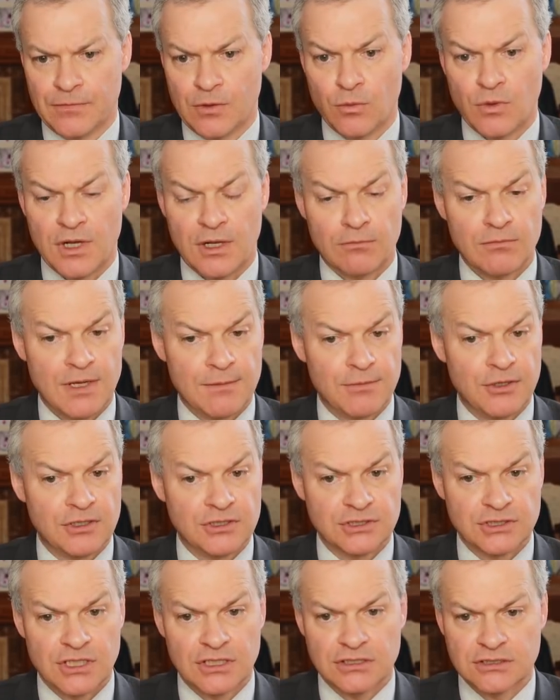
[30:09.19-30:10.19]
Well, my
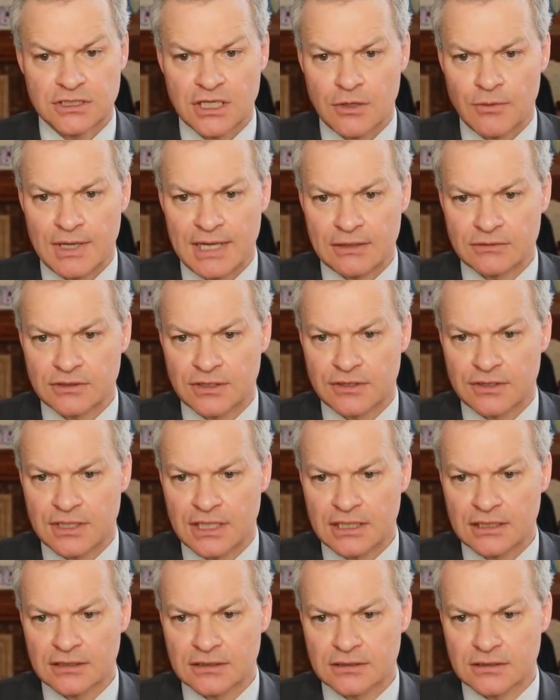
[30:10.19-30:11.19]
opponent's going to go out, I
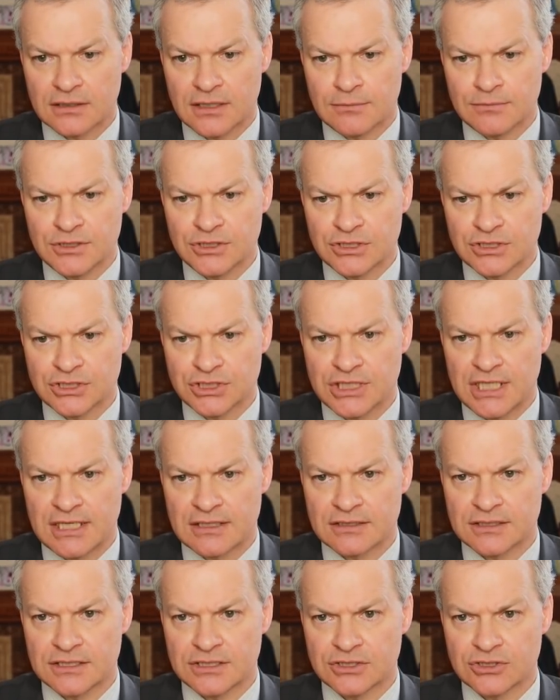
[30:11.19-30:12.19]
think. Let me just check
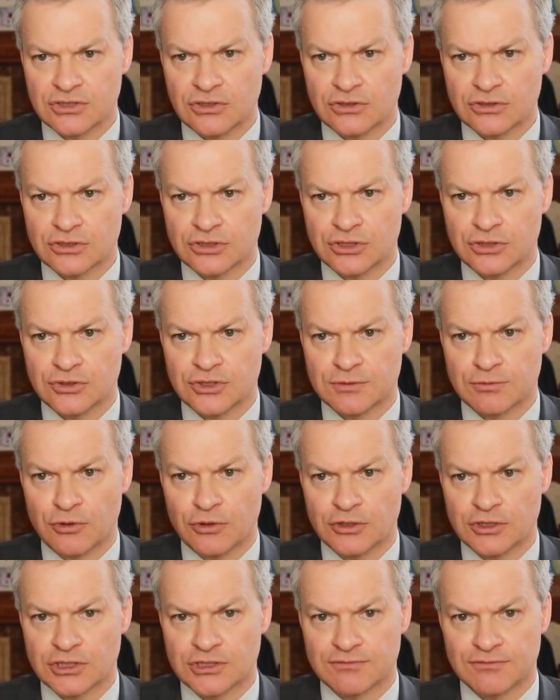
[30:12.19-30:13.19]
that he's got two
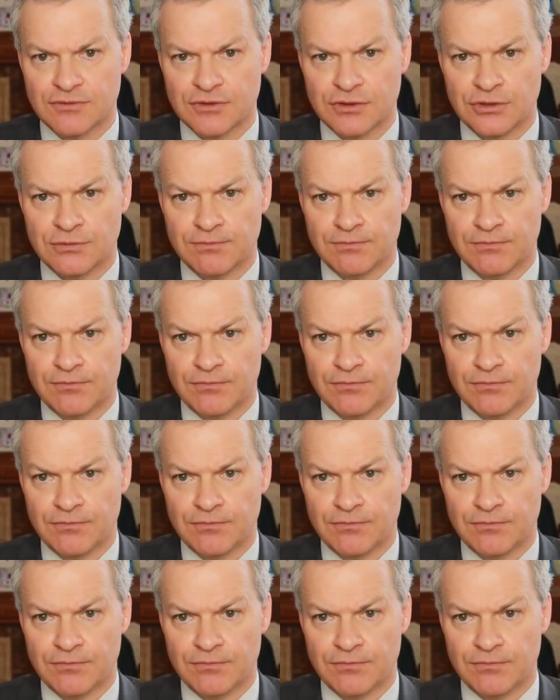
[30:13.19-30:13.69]
spots for